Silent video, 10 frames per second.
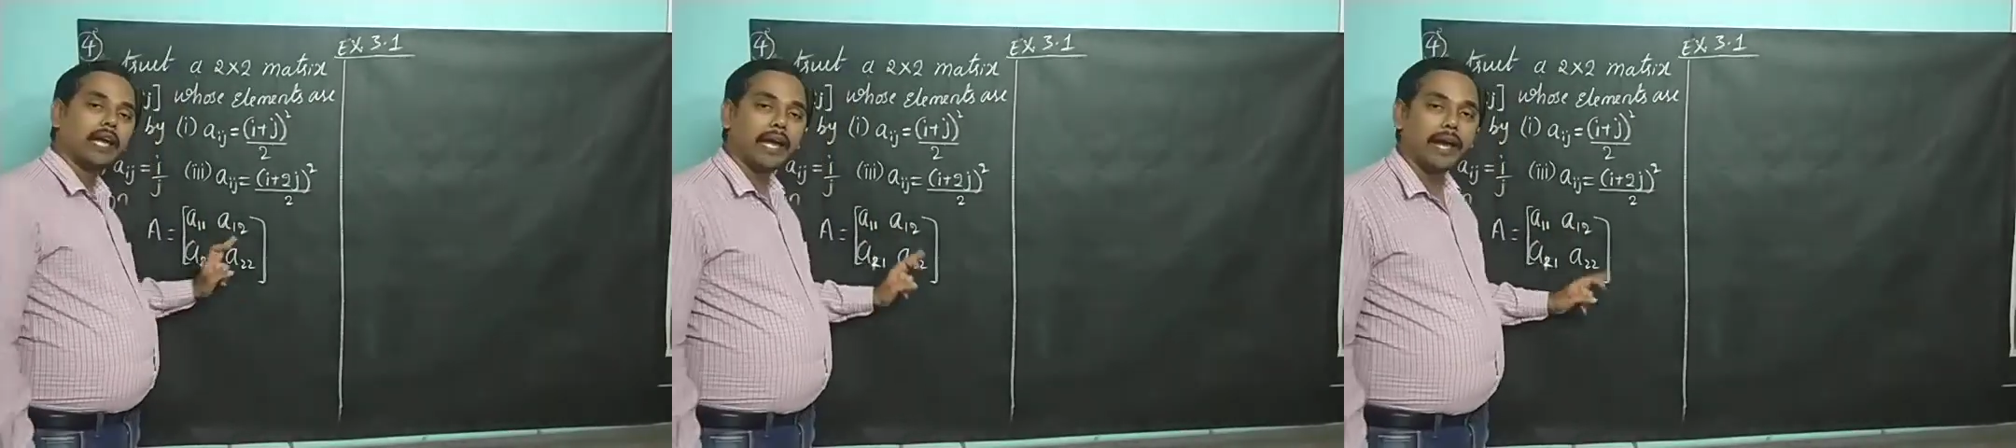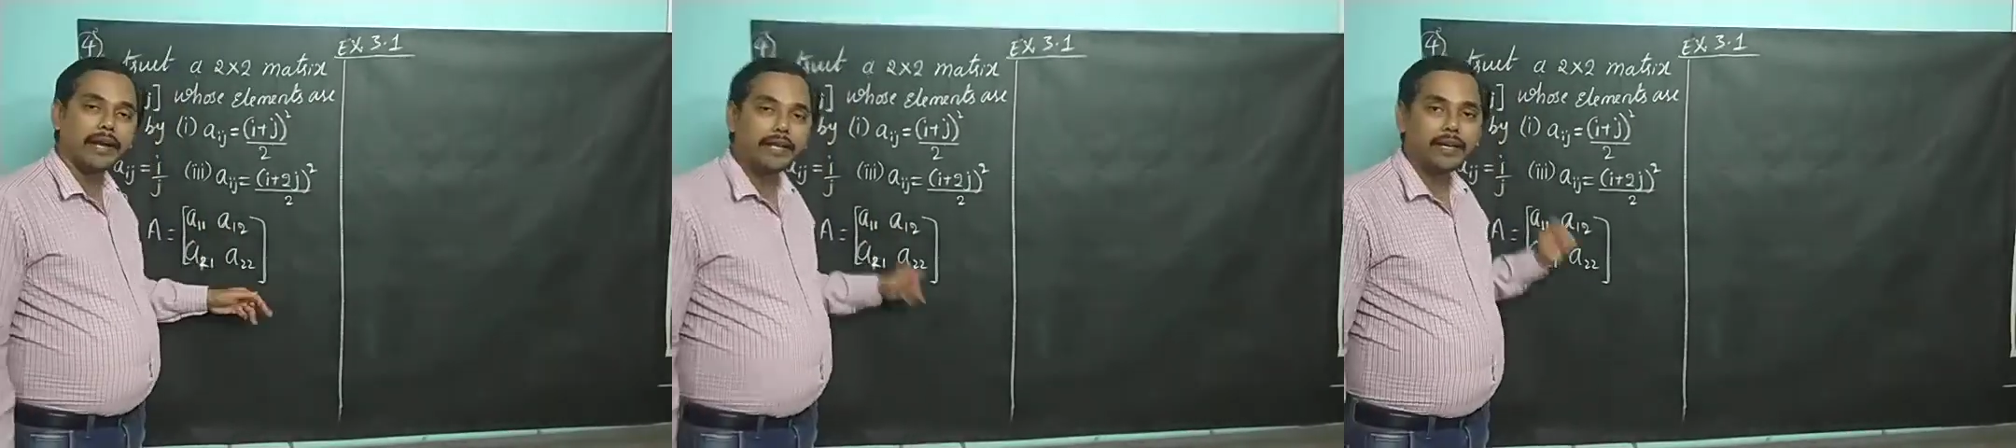
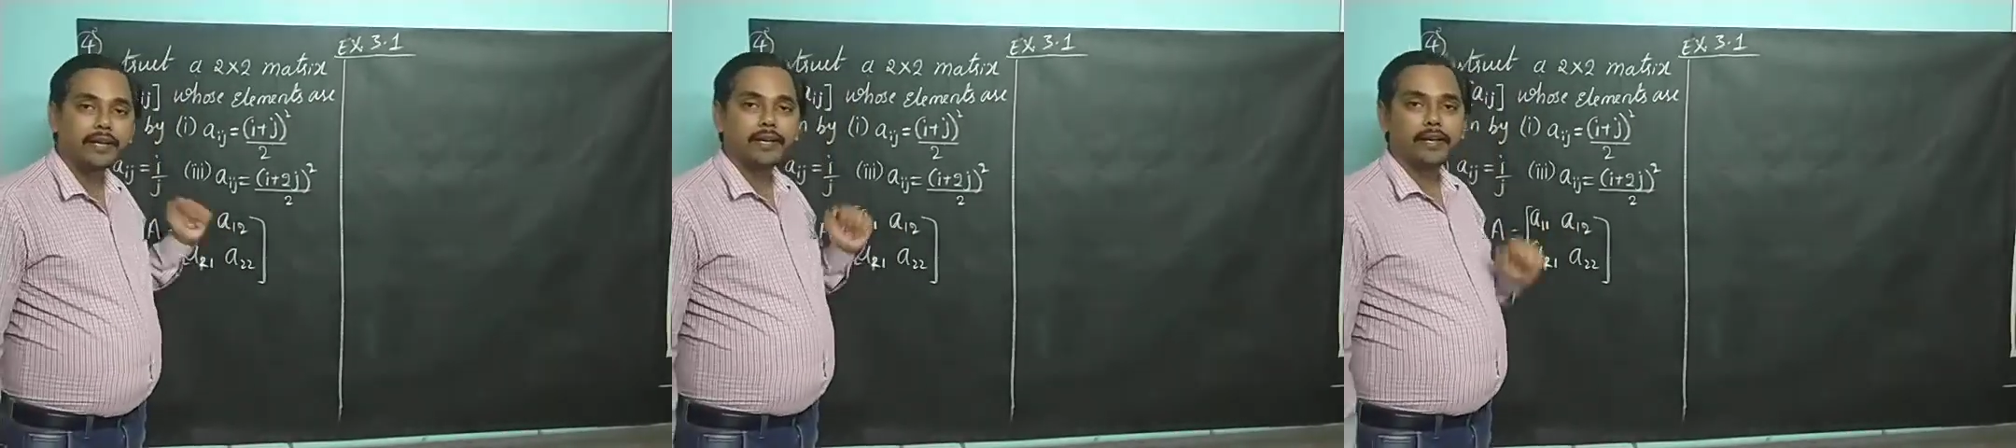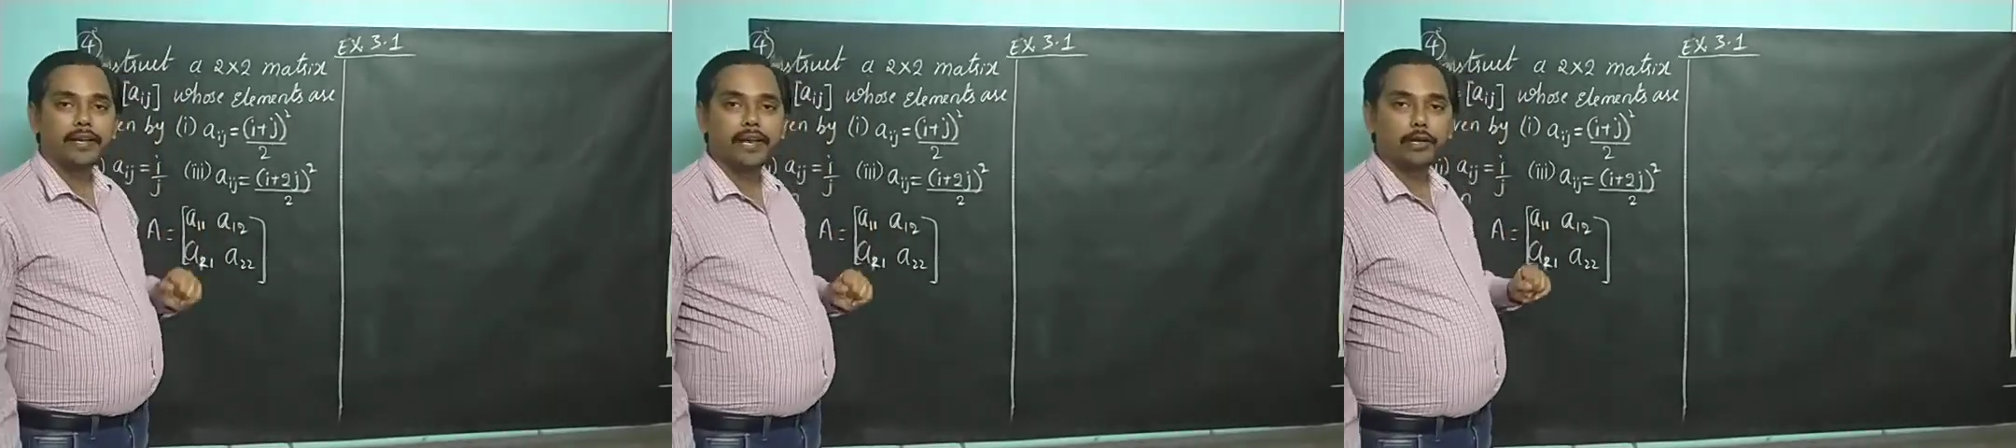and
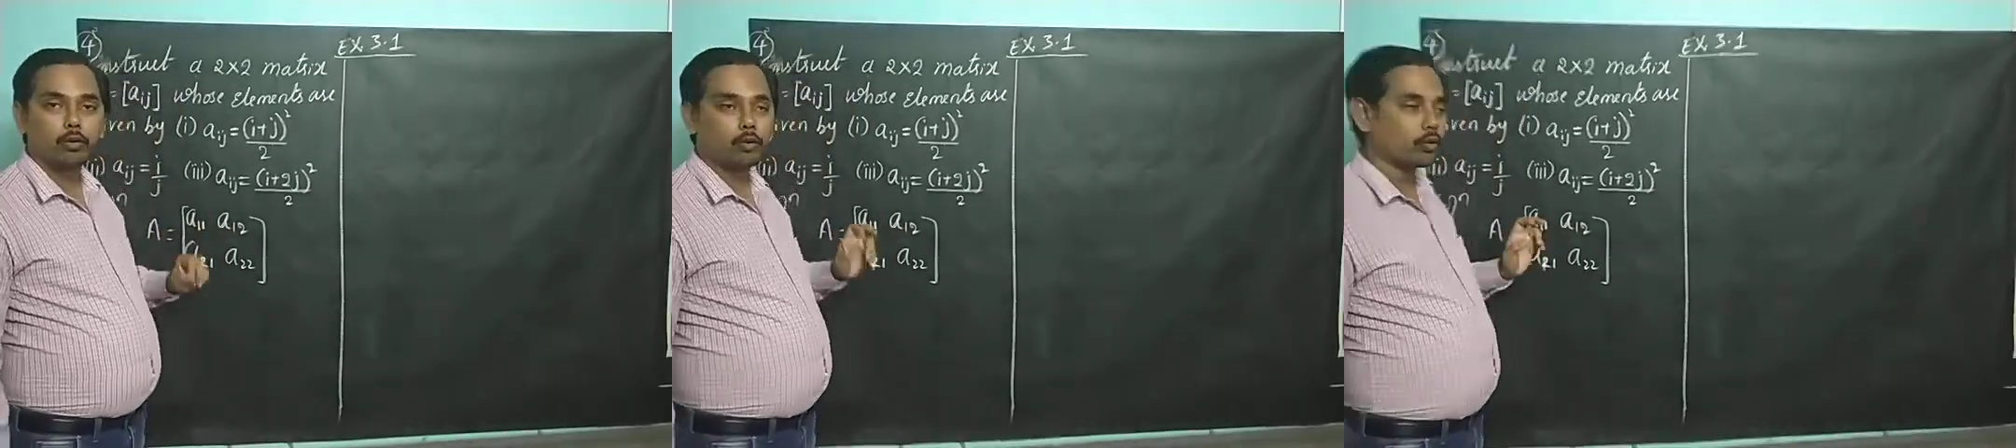A22.